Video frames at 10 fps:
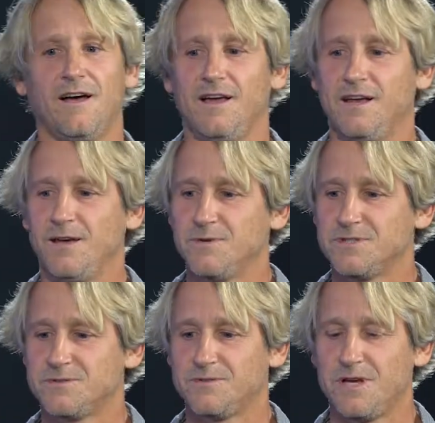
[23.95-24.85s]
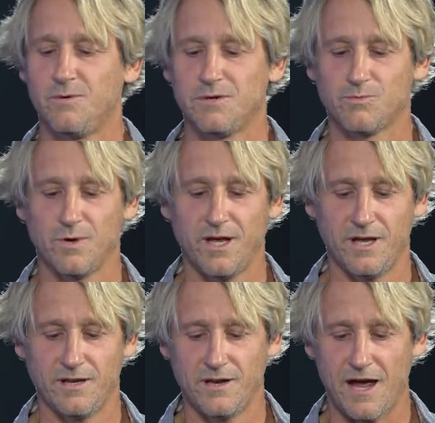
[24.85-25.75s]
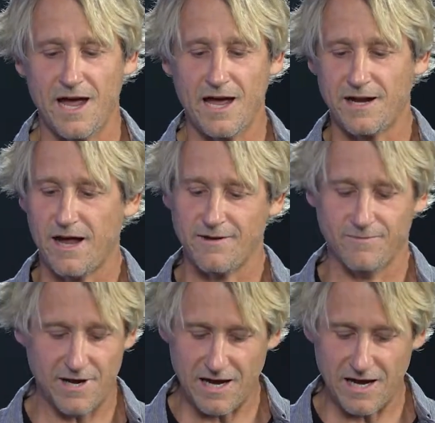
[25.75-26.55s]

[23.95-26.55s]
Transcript: and it was it was when I had I,